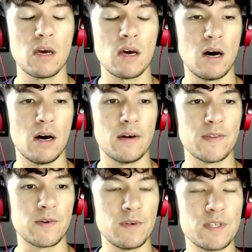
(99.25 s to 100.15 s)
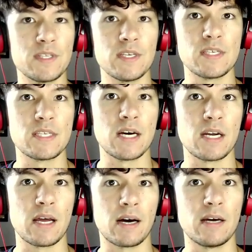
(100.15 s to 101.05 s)
The reason is that
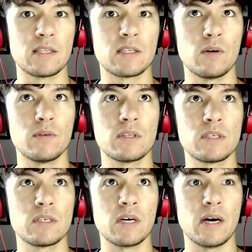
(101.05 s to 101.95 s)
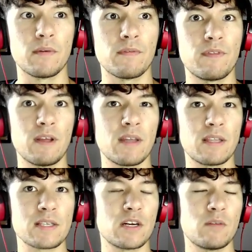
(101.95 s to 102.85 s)
like I don't think that there's
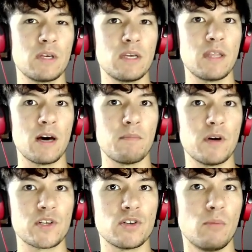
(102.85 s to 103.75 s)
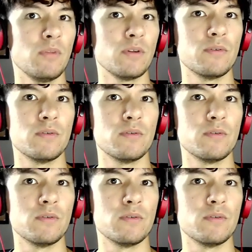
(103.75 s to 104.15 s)
gonna be that much non-blue